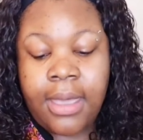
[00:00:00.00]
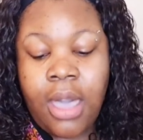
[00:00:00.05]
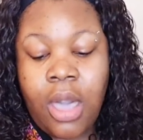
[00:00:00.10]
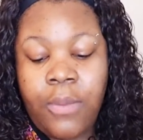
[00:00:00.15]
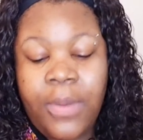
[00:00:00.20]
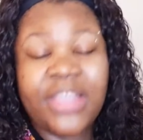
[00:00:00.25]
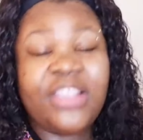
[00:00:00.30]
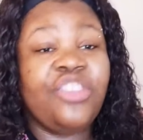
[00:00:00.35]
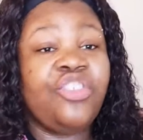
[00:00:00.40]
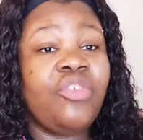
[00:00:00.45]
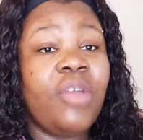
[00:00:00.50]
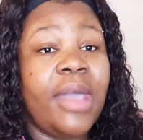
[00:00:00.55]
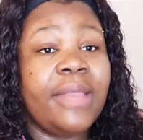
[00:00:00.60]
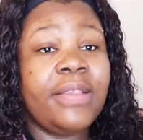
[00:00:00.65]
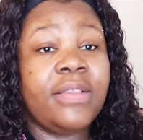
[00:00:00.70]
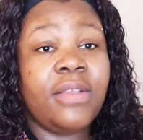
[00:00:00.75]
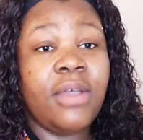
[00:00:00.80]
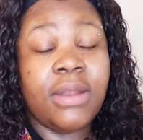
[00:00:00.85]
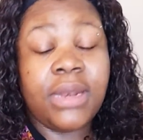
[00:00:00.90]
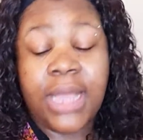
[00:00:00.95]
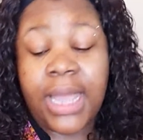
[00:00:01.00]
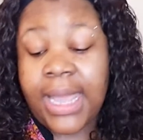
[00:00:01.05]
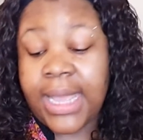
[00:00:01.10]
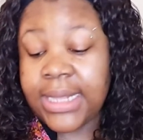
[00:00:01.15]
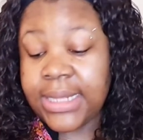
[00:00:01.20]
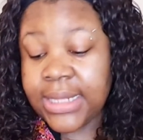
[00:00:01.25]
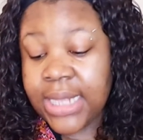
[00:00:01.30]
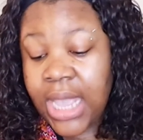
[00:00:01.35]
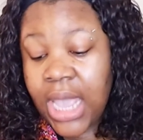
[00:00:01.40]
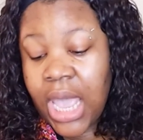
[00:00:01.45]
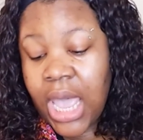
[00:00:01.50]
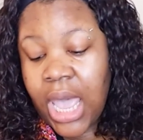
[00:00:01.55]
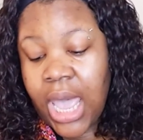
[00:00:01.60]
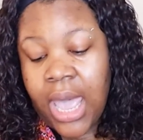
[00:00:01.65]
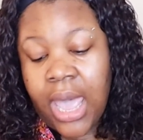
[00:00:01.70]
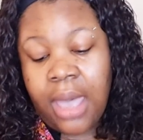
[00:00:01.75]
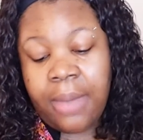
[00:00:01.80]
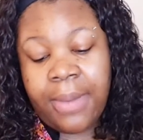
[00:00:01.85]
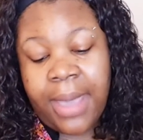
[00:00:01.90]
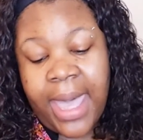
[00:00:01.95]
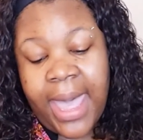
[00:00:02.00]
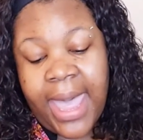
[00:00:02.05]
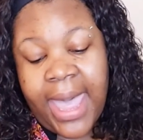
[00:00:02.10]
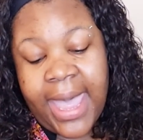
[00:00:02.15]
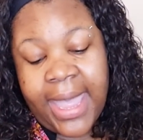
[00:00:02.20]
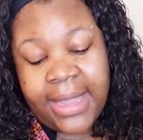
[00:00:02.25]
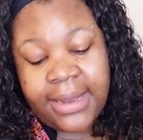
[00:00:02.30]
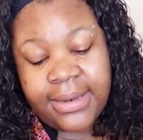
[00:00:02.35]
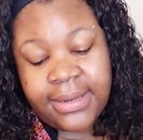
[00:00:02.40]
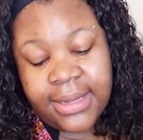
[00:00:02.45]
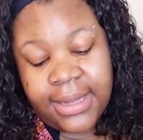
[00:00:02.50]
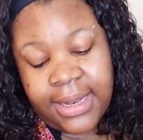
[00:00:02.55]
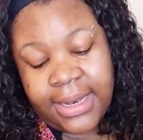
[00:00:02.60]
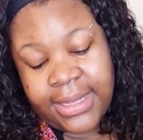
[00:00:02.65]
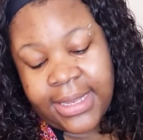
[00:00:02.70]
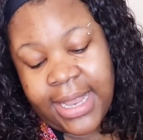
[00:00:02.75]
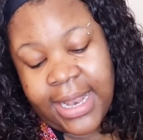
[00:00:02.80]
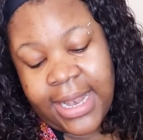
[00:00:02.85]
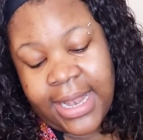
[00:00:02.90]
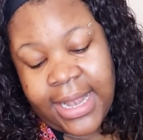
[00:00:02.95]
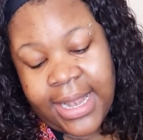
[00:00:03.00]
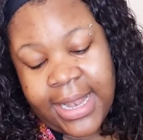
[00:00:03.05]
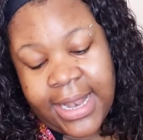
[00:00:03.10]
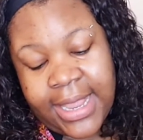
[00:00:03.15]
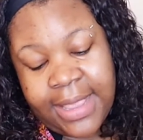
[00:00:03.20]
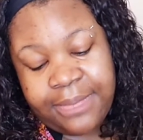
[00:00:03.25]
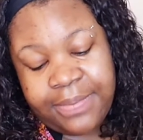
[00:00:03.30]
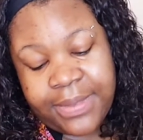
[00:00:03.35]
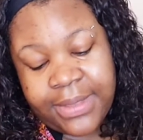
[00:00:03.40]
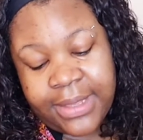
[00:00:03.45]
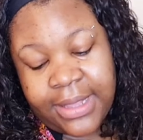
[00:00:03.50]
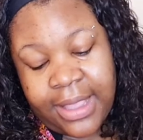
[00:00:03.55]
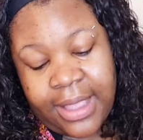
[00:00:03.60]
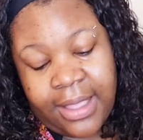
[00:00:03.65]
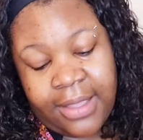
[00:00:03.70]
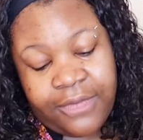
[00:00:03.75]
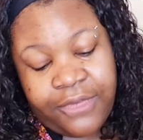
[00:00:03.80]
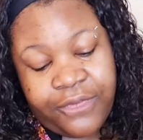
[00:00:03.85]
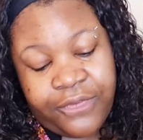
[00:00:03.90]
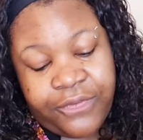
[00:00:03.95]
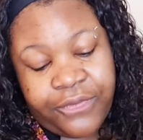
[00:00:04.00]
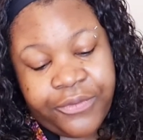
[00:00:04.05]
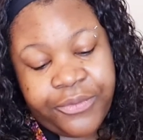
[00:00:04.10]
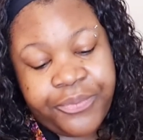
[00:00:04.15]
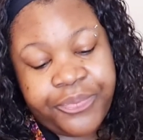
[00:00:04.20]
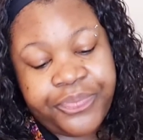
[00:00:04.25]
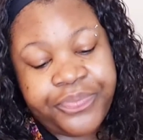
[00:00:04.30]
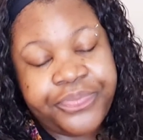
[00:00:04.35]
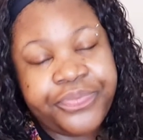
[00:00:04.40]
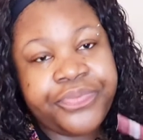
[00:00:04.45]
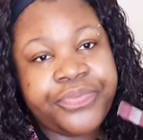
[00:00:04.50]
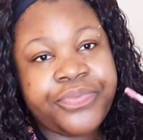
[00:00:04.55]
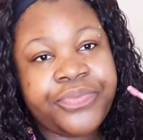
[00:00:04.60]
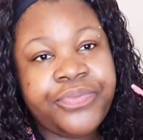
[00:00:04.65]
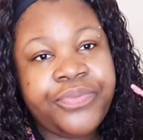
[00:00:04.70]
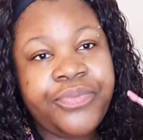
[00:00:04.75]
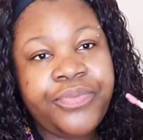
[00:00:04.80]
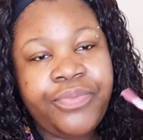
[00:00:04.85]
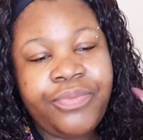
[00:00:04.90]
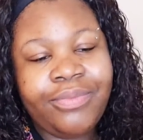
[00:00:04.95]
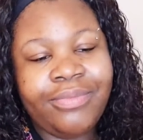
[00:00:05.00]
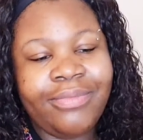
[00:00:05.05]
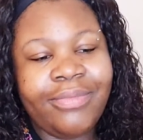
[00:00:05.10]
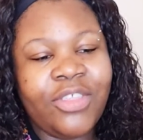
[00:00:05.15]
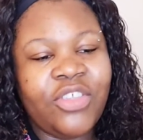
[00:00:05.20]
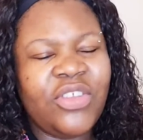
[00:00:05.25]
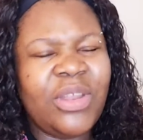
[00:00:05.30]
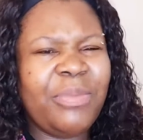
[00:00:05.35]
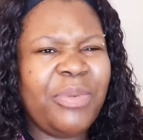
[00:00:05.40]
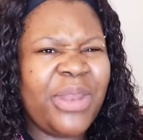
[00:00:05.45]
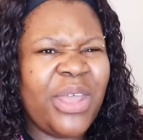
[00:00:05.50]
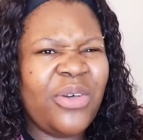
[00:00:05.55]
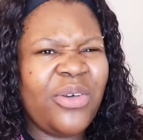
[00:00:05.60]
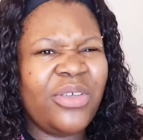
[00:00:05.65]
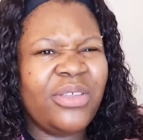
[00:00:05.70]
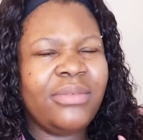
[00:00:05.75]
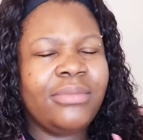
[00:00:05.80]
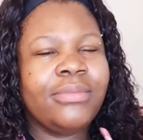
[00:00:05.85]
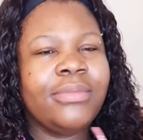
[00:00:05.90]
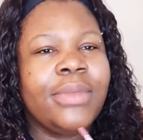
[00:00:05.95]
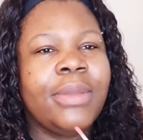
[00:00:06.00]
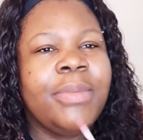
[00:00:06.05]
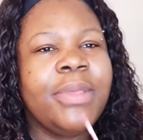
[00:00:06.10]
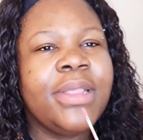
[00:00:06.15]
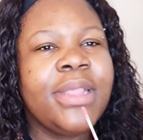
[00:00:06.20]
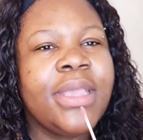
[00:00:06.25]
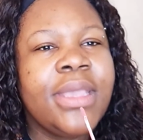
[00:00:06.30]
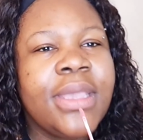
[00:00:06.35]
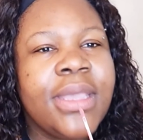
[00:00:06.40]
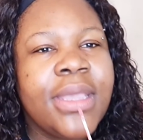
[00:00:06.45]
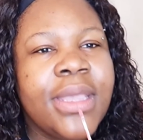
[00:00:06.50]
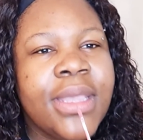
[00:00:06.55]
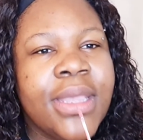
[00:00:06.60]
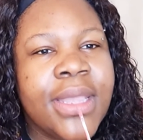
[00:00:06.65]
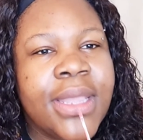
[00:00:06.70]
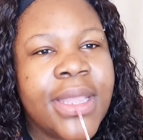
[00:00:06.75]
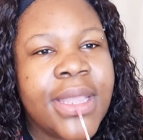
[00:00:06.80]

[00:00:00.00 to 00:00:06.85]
I can't wait to try this on, guys. And the lip stuff. Should I put that on? Let me see.